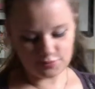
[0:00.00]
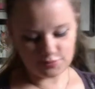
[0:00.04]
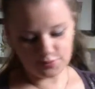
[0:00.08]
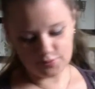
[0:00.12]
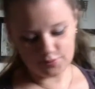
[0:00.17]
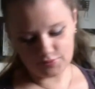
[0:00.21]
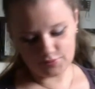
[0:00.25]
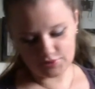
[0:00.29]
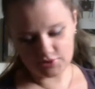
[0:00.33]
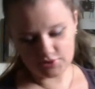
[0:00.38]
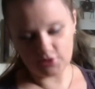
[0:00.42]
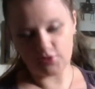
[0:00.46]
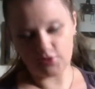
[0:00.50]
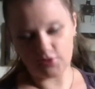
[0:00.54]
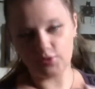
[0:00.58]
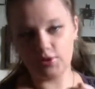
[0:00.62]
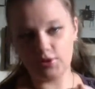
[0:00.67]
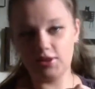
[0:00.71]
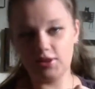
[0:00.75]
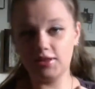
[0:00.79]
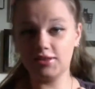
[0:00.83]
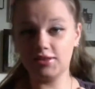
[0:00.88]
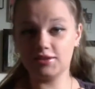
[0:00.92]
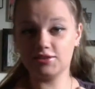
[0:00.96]
So
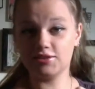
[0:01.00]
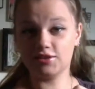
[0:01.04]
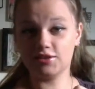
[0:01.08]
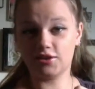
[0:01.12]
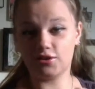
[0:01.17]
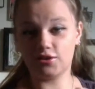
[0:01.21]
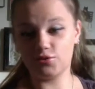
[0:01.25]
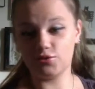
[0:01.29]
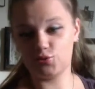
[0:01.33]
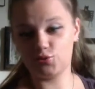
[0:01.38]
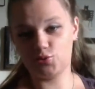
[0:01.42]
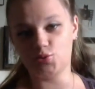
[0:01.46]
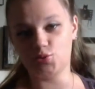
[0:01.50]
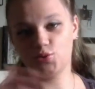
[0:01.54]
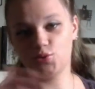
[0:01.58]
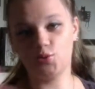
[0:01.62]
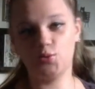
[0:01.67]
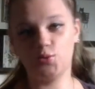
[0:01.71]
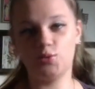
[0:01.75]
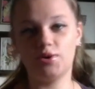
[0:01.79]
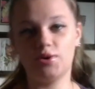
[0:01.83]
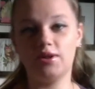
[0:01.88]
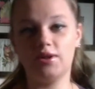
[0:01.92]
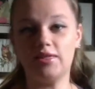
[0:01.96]
let's get on to
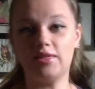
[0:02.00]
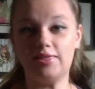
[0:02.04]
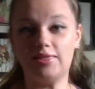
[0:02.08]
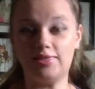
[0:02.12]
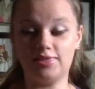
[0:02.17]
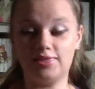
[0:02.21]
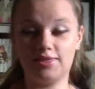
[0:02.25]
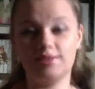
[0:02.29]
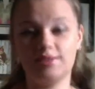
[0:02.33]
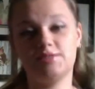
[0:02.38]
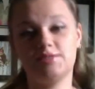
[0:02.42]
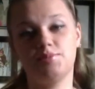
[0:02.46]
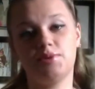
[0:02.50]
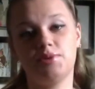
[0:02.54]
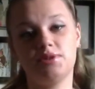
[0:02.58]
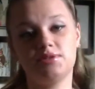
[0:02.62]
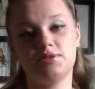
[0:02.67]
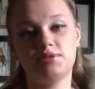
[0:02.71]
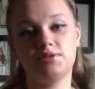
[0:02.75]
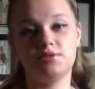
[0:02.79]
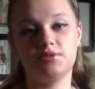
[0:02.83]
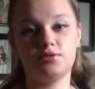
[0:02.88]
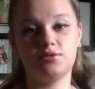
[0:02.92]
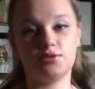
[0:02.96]
this month,
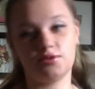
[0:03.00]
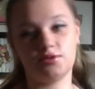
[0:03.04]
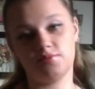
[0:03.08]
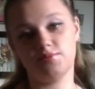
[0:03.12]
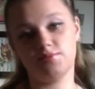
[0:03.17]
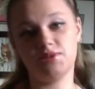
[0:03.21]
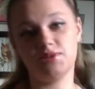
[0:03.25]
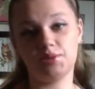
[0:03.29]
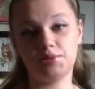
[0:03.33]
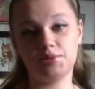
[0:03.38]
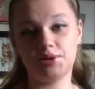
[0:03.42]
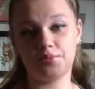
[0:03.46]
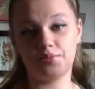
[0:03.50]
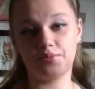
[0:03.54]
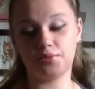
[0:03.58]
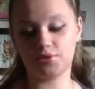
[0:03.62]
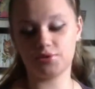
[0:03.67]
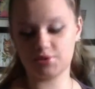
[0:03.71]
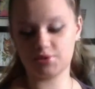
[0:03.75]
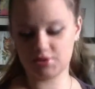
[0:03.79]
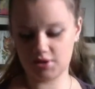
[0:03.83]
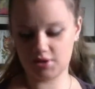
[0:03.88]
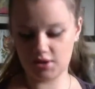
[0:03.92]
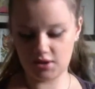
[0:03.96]
or
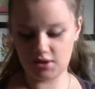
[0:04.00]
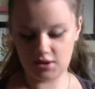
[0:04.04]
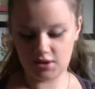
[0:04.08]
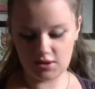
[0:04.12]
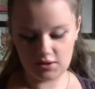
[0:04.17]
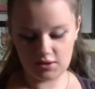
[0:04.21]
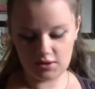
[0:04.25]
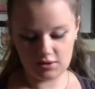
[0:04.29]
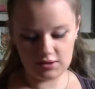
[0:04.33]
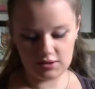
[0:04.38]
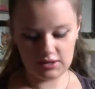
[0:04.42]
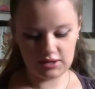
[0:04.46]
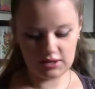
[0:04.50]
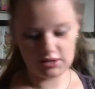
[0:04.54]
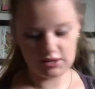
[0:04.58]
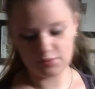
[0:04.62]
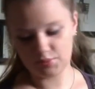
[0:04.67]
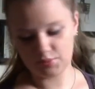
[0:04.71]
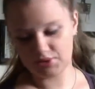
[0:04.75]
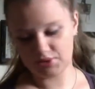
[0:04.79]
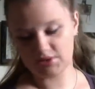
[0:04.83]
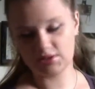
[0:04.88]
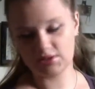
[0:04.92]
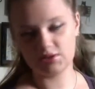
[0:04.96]
September's hit and
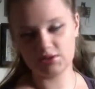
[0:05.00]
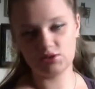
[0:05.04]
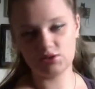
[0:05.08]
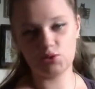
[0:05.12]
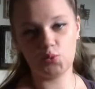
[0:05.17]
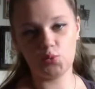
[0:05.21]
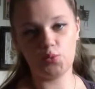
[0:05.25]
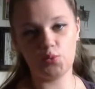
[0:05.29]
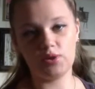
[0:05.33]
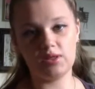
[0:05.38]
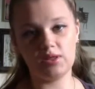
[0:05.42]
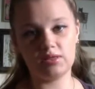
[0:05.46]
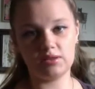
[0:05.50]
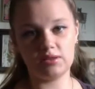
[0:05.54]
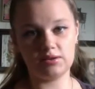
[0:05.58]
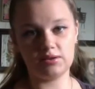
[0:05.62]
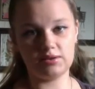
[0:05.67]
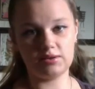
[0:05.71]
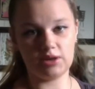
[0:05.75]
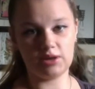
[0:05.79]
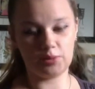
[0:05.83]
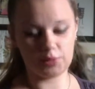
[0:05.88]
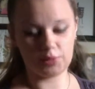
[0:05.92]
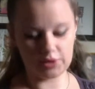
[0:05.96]
misses with
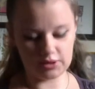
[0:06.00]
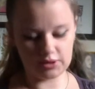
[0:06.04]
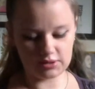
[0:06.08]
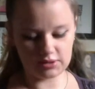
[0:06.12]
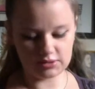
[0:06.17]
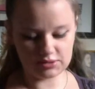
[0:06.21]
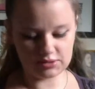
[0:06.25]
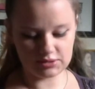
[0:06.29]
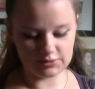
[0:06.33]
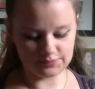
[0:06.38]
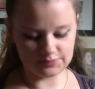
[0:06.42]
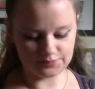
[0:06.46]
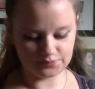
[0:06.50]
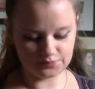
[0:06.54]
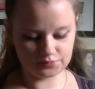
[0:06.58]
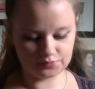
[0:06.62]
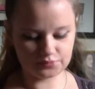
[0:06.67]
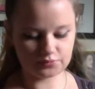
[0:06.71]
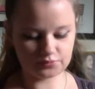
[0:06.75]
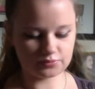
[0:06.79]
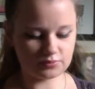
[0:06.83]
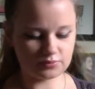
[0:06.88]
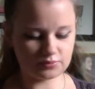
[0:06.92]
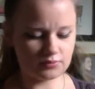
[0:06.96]
nail products.
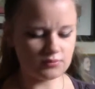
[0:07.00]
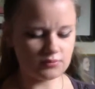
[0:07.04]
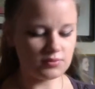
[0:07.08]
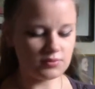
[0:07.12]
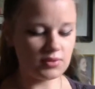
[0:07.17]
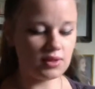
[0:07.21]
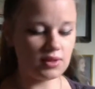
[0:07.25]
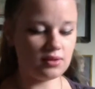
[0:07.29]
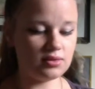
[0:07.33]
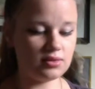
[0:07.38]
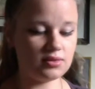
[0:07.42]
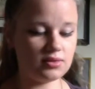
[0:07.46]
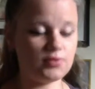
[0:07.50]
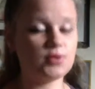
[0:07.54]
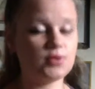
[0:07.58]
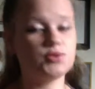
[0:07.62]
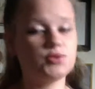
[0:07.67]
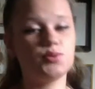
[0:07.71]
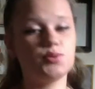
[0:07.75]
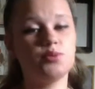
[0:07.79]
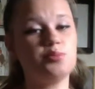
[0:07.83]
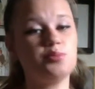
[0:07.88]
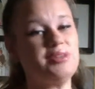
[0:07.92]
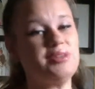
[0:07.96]
The first
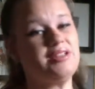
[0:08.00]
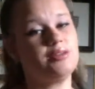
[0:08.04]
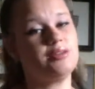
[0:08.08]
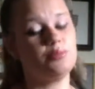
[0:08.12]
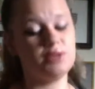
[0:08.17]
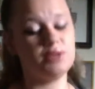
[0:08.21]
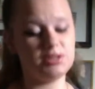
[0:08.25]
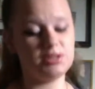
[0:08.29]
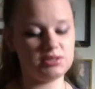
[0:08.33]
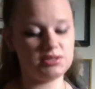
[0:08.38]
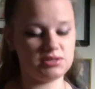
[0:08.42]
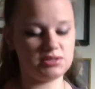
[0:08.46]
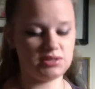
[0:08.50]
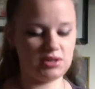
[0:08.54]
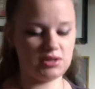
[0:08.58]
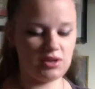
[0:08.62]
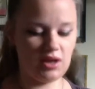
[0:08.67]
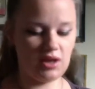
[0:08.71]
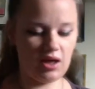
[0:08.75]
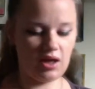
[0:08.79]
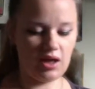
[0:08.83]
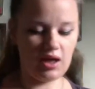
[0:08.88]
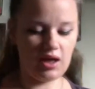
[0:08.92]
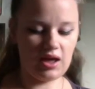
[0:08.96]
one being a miss,
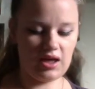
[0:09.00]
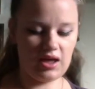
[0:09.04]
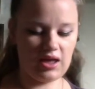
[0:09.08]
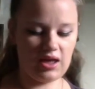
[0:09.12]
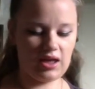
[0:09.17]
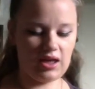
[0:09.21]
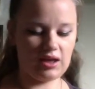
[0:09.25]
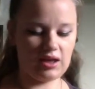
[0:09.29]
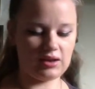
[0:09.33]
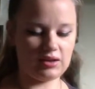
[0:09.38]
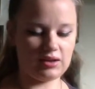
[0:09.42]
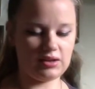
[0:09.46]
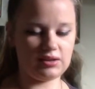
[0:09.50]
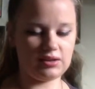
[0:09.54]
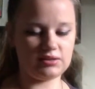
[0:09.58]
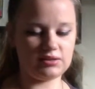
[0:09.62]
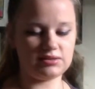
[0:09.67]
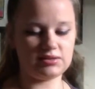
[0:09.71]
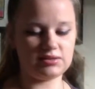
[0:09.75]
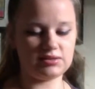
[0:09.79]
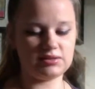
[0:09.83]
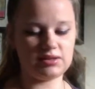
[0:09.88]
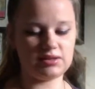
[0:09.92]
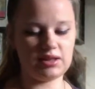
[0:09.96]
and it is
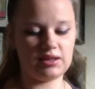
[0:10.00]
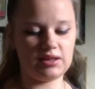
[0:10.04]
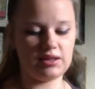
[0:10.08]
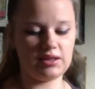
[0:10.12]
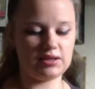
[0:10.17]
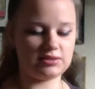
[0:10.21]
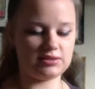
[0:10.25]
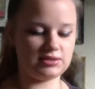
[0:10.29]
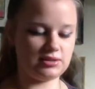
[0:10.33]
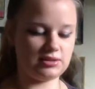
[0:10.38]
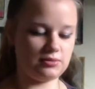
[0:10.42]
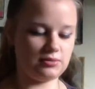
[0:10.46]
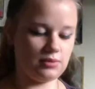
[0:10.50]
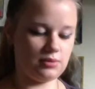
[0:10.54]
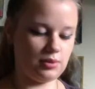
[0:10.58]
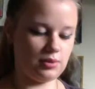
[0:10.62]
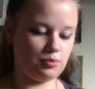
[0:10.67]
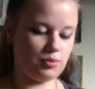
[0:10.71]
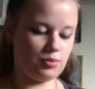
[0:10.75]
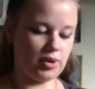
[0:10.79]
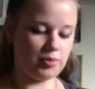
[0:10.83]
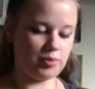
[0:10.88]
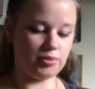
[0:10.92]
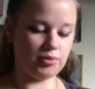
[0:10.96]
the Sally Hansen
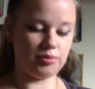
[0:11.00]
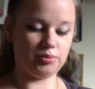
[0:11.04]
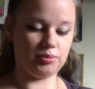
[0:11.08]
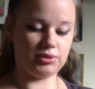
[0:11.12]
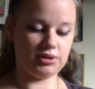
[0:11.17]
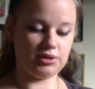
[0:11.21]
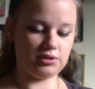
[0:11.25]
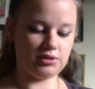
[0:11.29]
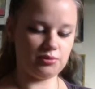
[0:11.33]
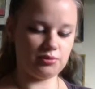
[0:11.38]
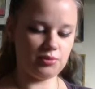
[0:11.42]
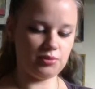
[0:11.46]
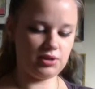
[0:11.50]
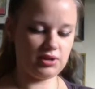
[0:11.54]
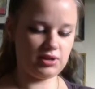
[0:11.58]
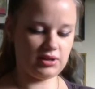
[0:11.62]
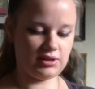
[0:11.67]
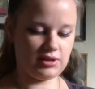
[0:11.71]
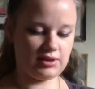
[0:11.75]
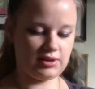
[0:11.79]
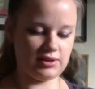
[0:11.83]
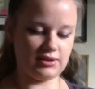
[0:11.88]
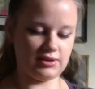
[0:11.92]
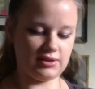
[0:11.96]
Plum,
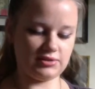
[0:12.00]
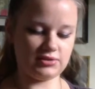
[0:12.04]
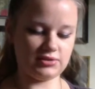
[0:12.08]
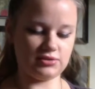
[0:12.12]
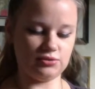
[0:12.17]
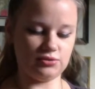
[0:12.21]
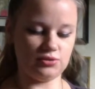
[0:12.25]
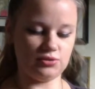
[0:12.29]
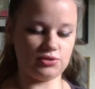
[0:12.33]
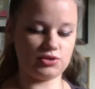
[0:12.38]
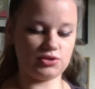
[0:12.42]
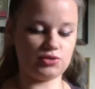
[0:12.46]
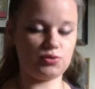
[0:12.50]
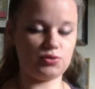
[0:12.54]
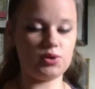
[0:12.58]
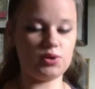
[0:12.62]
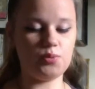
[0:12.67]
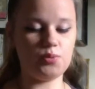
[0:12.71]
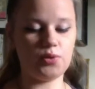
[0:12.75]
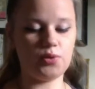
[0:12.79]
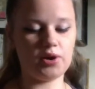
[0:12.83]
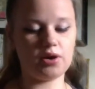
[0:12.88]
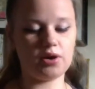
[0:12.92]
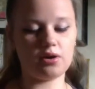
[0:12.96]
and it's the Extreme
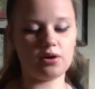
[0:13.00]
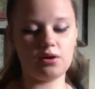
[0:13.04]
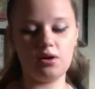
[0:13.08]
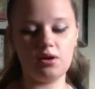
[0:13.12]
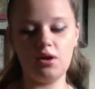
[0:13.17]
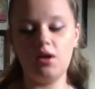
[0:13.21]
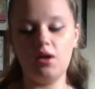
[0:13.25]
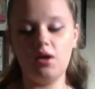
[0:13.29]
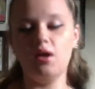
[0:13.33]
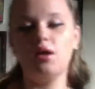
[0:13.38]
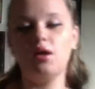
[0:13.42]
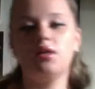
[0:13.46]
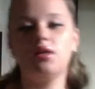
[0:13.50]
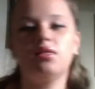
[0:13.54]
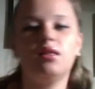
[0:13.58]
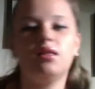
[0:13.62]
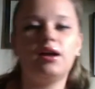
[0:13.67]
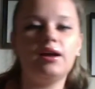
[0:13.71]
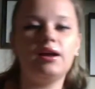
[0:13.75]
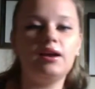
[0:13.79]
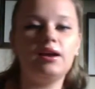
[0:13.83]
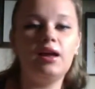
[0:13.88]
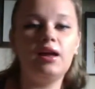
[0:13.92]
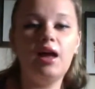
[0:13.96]
Wear
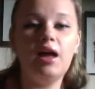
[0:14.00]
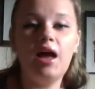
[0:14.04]
line.